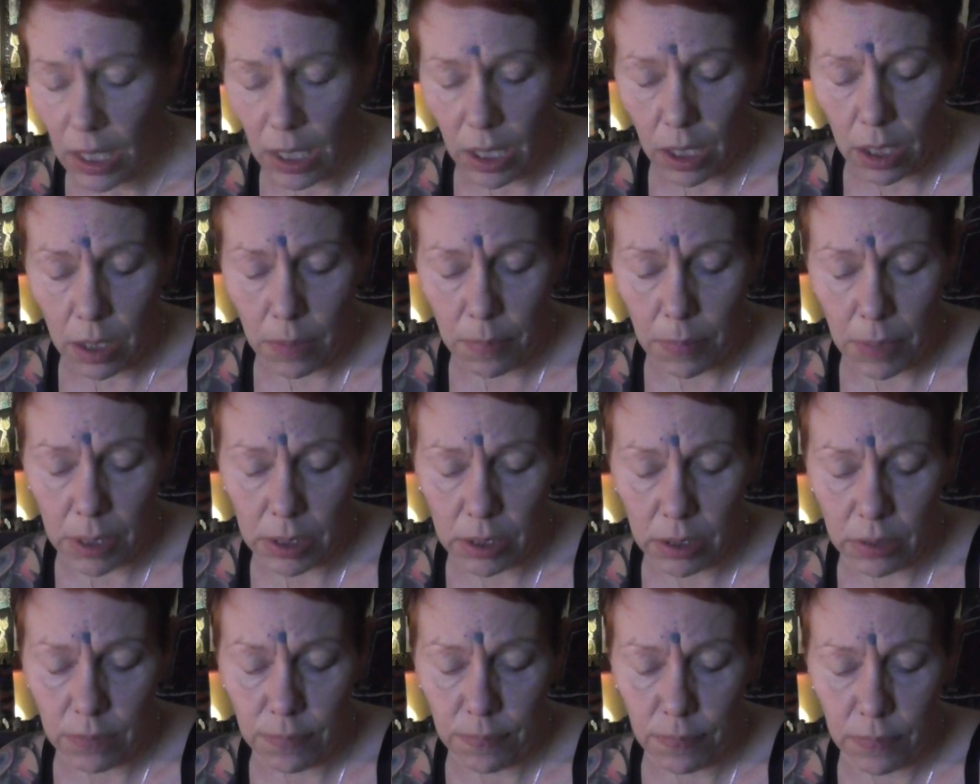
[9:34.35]
Um,
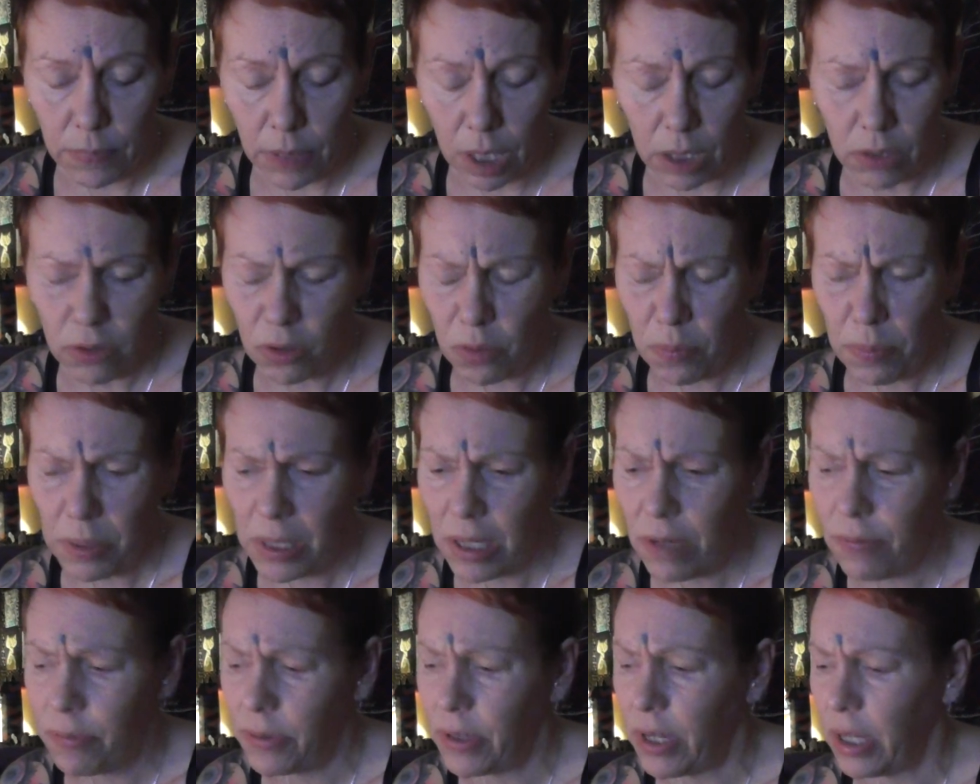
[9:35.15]
and um, I don't
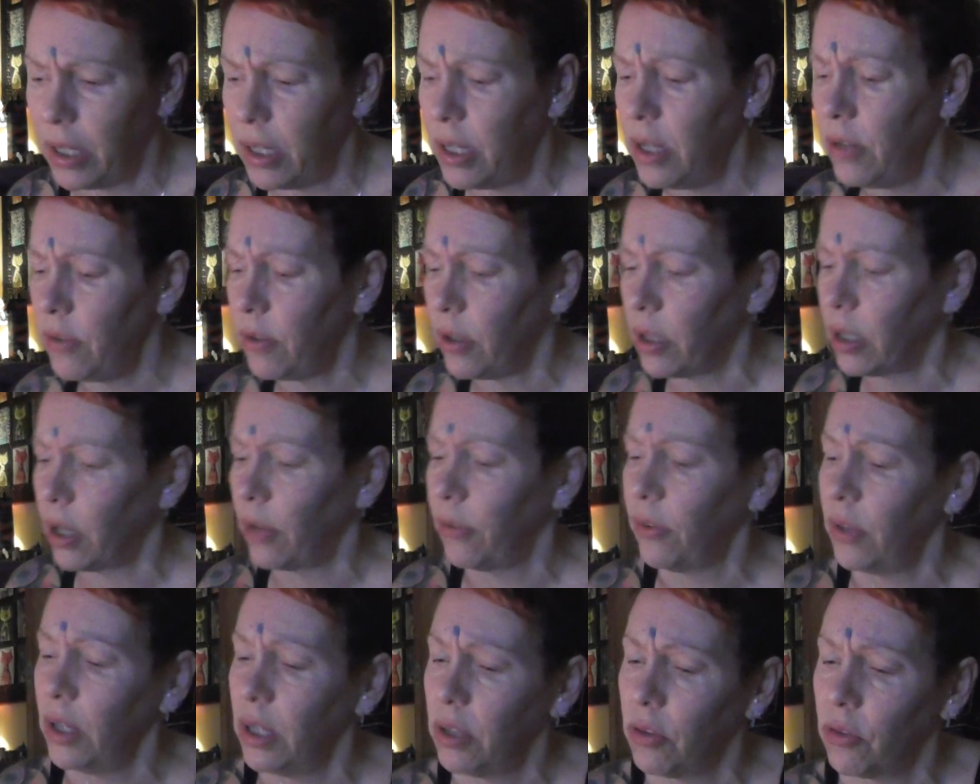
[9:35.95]
believe in that either.
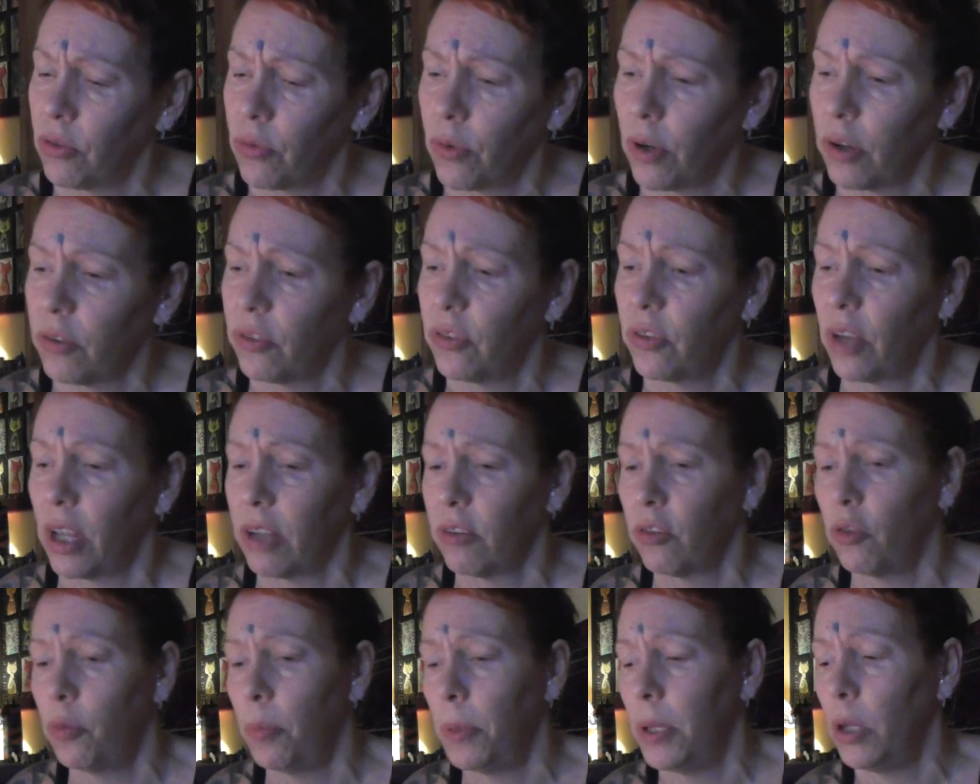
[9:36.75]
I think trust
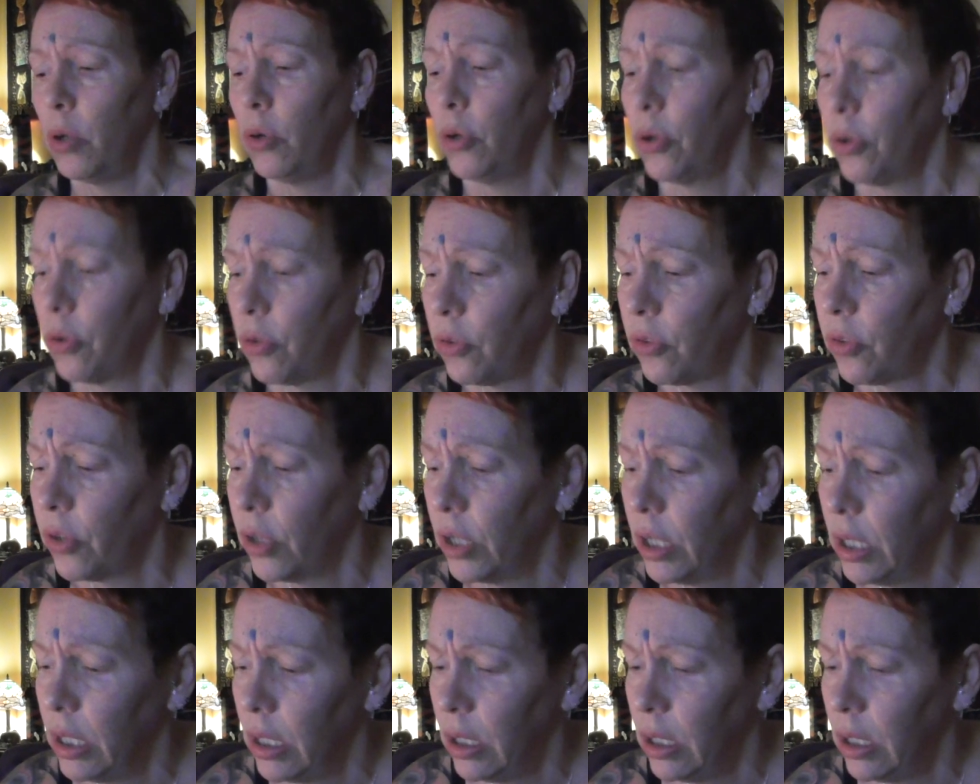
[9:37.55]
has to be earned.